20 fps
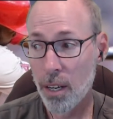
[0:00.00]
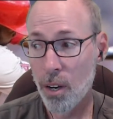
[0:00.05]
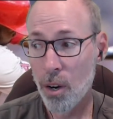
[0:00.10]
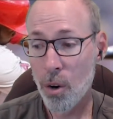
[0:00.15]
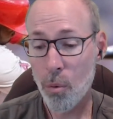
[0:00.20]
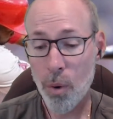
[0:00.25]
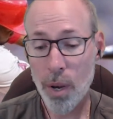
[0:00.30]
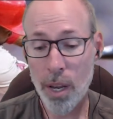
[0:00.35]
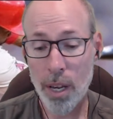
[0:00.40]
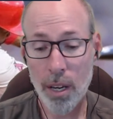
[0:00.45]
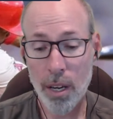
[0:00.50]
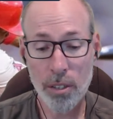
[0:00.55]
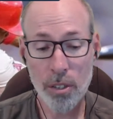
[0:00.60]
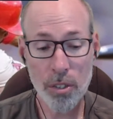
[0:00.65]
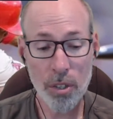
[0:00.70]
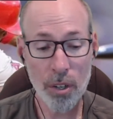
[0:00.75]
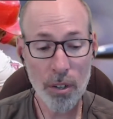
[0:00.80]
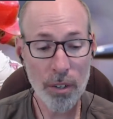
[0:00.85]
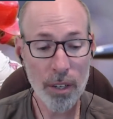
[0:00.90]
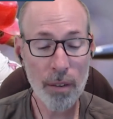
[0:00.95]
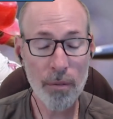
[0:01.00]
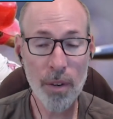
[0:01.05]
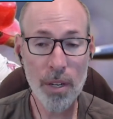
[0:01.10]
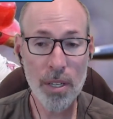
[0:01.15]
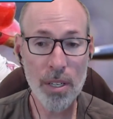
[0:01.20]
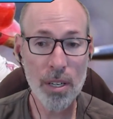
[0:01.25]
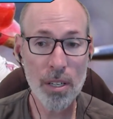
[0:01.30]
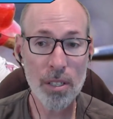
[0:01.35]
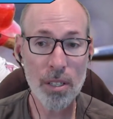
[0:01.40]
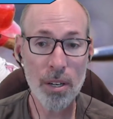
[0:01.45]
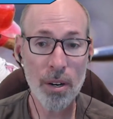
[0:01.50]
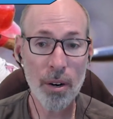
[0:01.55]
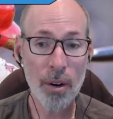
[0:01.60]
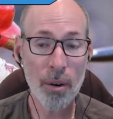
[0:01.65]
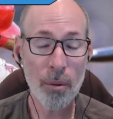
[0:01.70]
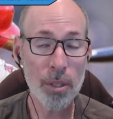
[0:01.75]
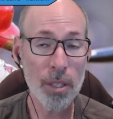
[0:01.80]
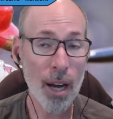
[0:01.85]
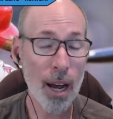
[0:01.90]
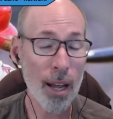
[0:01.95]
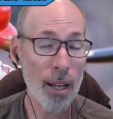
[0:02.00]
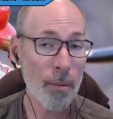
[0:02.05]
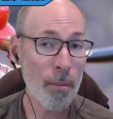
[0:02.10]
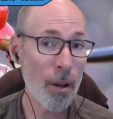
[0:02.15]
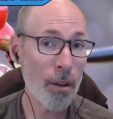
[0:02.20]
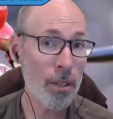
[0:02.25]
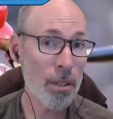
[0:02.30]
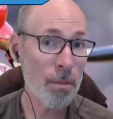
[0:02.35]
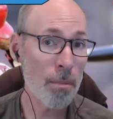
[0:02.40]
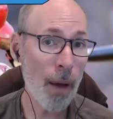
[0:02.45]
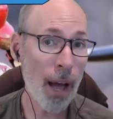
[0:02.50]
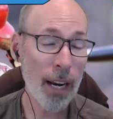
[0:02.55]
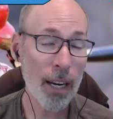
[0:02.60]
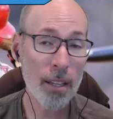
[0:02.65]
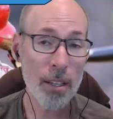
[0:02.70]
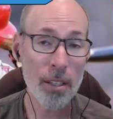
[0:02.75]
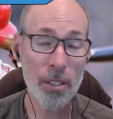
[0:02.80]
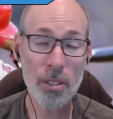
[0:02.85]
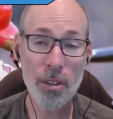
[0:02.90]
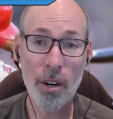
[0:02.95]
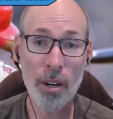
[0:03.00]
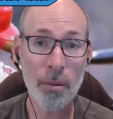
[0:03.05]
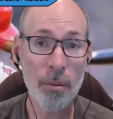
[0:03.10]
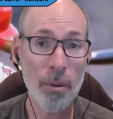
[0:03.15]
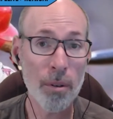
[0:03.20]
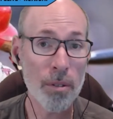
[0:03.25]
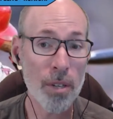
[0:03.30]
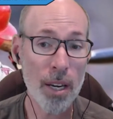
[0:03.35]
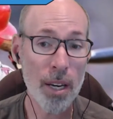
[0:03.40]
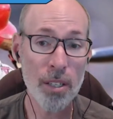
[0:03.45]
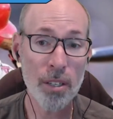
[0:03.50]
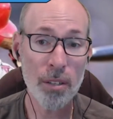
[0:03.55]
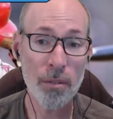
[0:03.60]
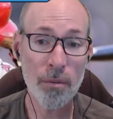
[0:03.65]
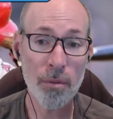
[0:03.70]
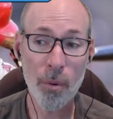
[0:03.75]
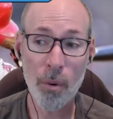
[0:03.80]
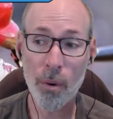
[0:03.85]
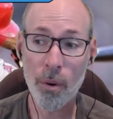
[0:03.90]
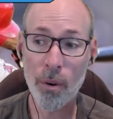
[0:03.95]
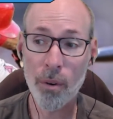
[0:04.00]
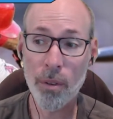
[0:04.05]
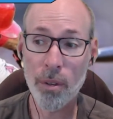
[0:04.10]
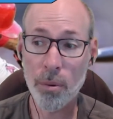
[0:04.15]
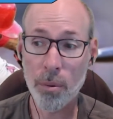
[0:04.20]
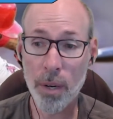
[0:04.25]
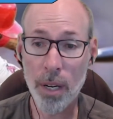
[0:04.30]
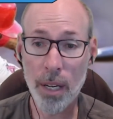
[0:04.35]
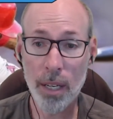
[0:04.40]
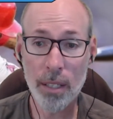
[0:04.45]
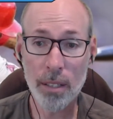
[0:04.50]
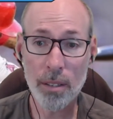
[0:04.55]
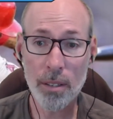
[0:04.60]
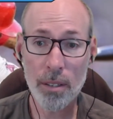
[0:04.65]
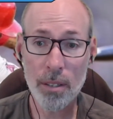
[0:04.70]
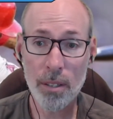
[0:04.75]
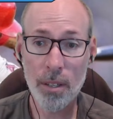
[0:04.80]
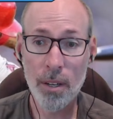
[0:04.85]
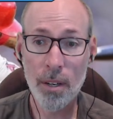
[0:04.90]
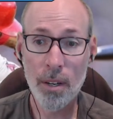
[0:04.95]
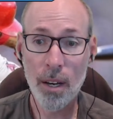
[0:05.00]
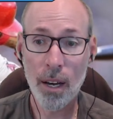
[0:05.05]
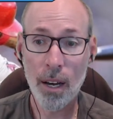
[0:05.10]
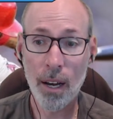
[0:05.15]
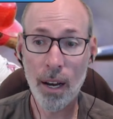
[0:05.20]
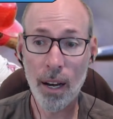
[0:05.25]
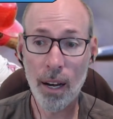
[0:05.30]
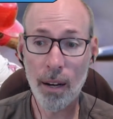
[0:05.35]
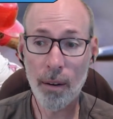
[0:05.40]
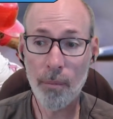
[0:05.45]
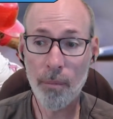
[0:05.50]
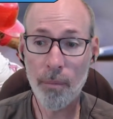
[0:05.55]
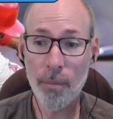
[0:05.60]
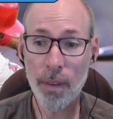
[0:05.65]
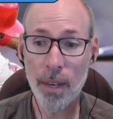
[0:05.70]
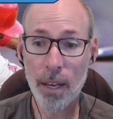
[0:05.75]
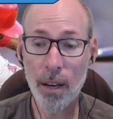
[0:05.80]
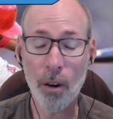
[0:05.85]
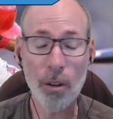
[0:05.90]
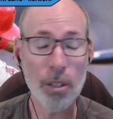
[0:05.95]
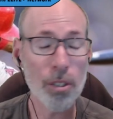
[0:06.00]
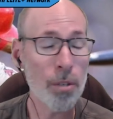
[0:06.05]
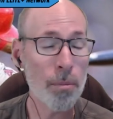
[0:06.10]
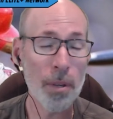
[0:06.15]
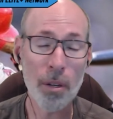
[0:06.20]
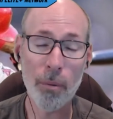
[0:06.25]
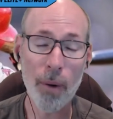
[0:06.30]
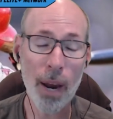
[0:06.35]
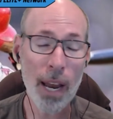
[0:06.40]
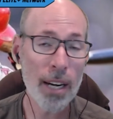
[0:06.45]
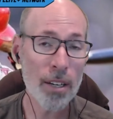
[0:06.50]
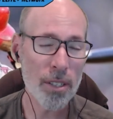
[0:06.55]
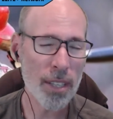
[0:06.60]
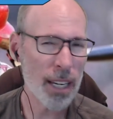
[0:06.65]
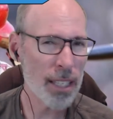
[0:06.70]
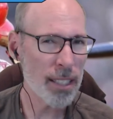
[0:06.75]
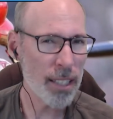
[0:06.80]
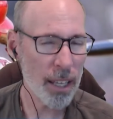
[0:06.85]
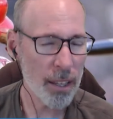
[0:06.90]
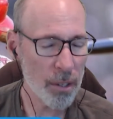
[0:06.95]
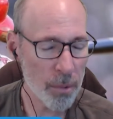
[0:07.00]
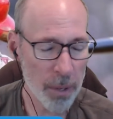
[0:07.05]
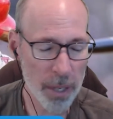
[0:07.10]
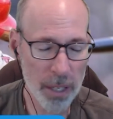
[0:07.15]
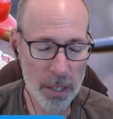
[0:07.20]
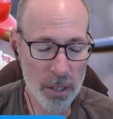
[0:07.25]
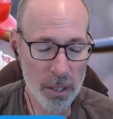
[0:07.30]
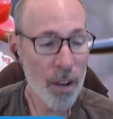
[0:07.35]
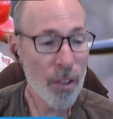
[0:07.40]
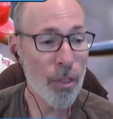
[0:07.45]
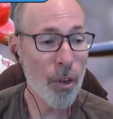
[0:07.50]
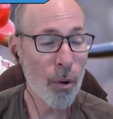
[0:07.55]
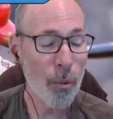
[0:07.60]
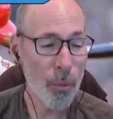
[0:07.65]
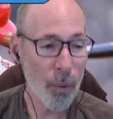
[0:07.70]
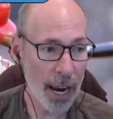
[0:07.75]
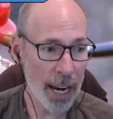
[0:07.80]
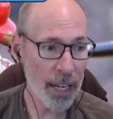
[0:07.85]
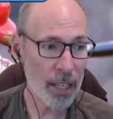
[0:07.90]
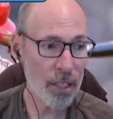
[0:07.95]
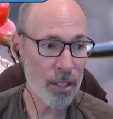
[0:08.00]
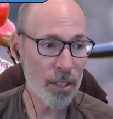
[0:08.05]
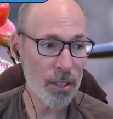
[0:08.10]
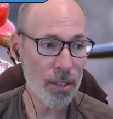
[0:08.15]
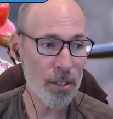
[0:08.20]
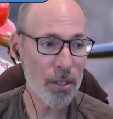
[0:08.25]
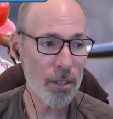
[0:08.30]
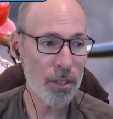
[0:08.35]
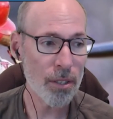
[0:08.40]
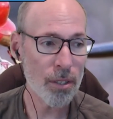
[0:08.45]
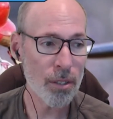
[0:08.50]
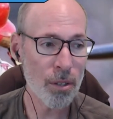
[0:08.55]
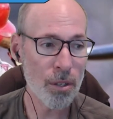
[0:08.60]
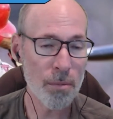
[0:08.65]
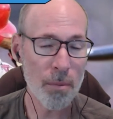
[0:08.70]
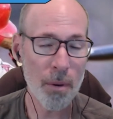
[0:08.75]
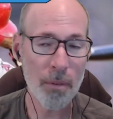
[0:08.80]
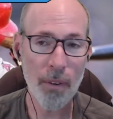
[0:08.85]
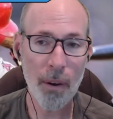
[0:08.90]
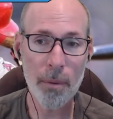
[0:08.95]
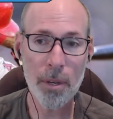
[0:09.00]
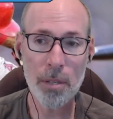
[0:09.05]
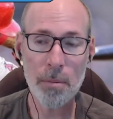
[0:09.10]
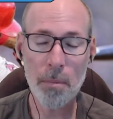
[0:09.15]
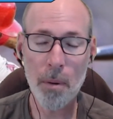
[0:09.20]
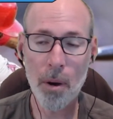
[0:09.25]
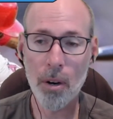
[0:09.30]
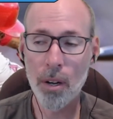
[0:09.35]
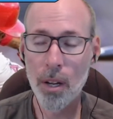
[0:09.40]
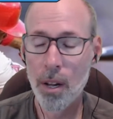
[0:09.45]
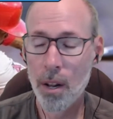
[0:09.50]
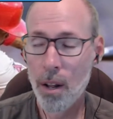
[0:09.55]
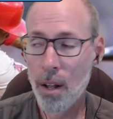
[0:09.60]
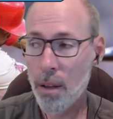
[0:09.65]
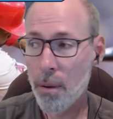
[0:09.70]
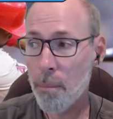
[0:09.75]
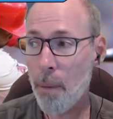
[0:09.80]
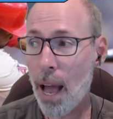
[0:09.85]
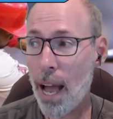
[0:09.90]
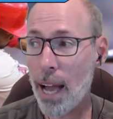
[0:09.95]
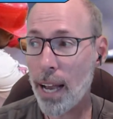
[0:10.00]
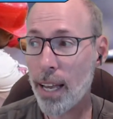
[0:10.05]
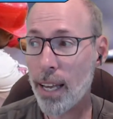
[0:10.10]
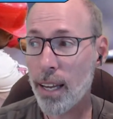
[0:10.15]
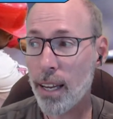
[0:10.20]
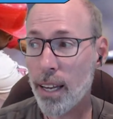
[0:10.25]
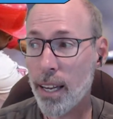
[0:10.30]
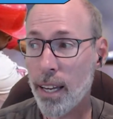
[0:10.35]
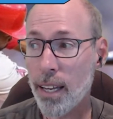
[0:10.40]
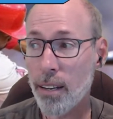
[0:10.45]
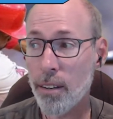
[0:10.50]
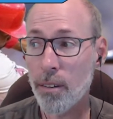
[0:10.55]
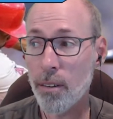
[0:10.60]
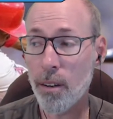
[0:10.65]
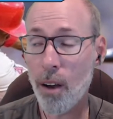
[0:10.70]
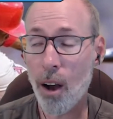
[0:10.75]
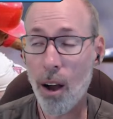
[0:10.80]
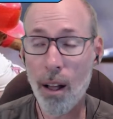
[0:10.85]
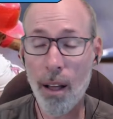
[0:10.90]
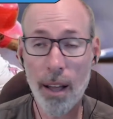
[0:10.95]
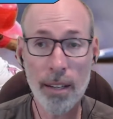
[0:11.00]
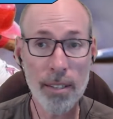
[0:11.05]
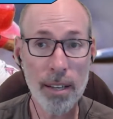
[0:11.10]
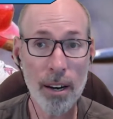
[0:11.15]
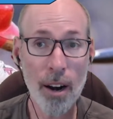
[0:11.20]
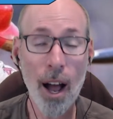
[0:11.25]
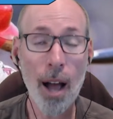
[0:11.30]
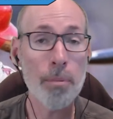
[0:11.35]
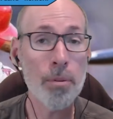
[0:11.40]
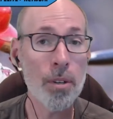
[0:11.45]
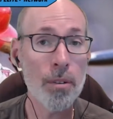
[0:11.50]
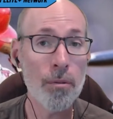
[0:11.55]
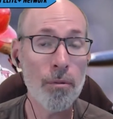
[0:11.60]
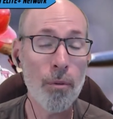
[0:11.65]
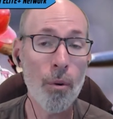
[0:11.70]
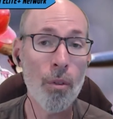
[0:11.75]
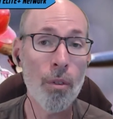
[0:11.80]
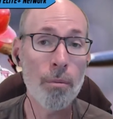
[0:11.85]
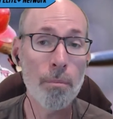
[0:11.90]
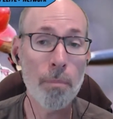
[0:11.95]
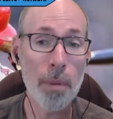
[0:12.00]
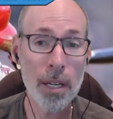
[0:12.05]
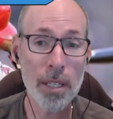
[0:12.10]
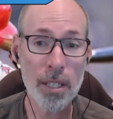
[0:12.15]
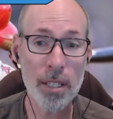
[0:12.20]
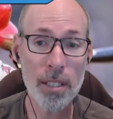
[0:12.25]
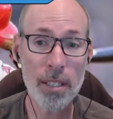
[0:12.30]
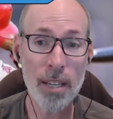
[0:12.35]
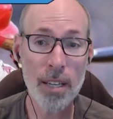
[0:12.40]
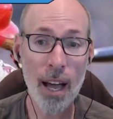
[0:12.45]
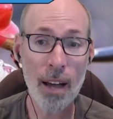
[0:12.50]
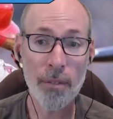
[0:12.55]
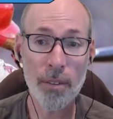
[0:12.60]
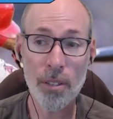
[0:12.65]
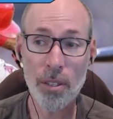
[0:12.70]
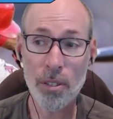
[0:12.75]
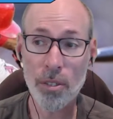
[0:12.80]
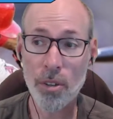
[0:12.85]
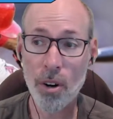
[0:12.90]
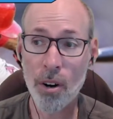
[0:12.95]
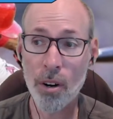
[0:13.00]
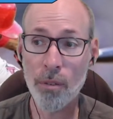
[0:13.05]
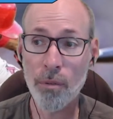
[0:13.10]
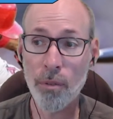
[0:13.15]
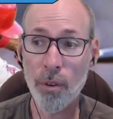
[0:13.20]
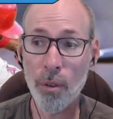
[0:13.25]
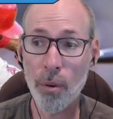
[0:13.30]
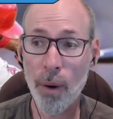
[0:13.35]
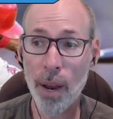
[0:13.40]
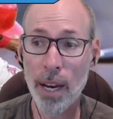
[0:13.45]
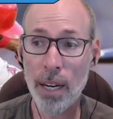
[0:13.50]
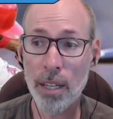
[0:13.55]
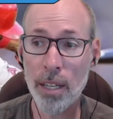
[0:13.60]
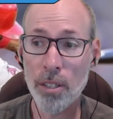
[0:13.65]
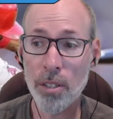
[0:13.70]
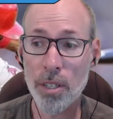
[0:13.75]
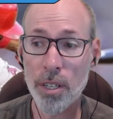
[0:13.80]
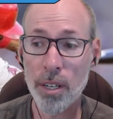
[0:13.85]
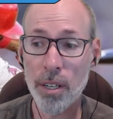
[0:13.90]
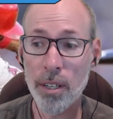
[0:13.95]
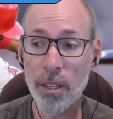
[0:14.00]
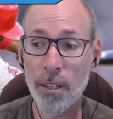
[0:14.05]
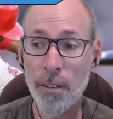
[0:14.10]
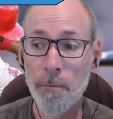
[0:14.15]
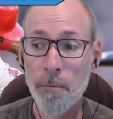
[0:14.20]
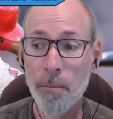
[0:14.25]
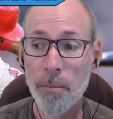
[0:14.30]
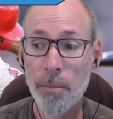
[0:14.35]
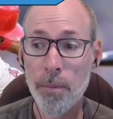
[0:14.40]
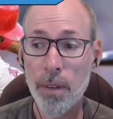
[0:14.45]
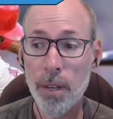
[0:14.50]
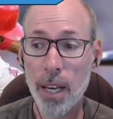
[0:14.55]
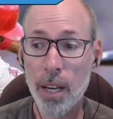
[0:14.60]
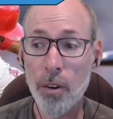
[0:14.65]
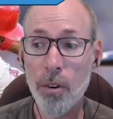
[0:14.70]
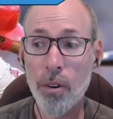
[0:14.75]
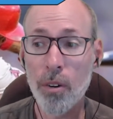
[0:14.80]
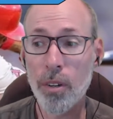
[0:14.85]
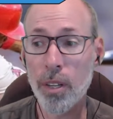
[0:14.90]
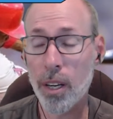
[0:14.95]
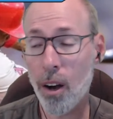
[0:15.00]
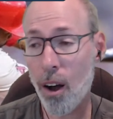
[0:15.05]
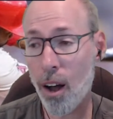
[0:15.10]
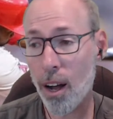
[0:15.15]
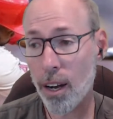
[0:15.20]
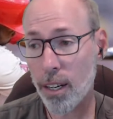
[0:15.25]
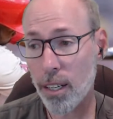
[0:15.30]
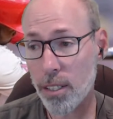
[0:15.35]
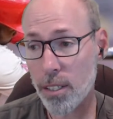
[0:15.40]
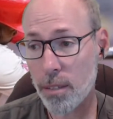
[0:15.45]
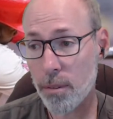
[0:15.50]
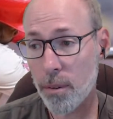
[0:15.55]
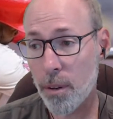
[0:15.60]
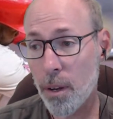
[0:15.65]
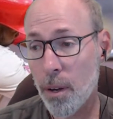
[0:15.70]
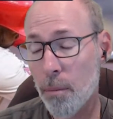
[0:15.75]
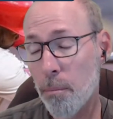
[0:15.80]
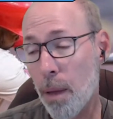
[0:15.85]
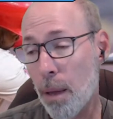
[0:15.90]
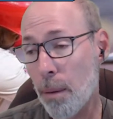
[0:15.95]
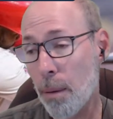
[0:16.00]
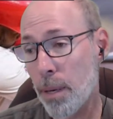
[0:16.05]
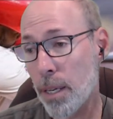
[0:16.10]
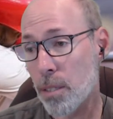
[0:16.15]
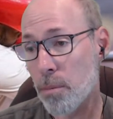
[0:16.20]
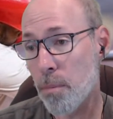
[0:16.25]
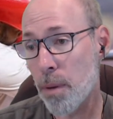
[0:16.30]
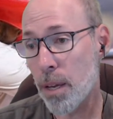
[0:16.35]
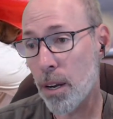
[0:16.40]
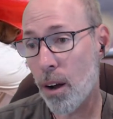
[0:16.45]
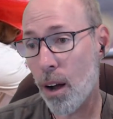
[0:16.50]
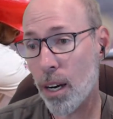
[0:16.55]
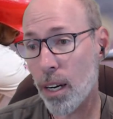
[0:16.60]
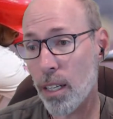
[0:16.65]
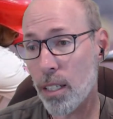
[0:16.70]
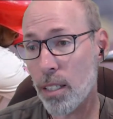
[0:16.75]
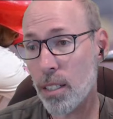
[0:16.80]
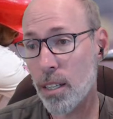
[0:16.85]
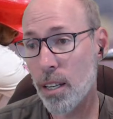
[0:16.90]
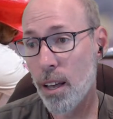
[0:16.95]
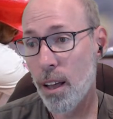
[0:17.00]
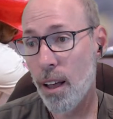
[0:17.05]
we could certainly envision a scenario where Tyler Mahle's back in the starting rotation for the Twins. The Rangers. I say the Twins, the Rangers. Excuse me if I misspoke. Back in as an option for the pitching staff as a starter for the Rangers here in early August. Maybe it's mid-August.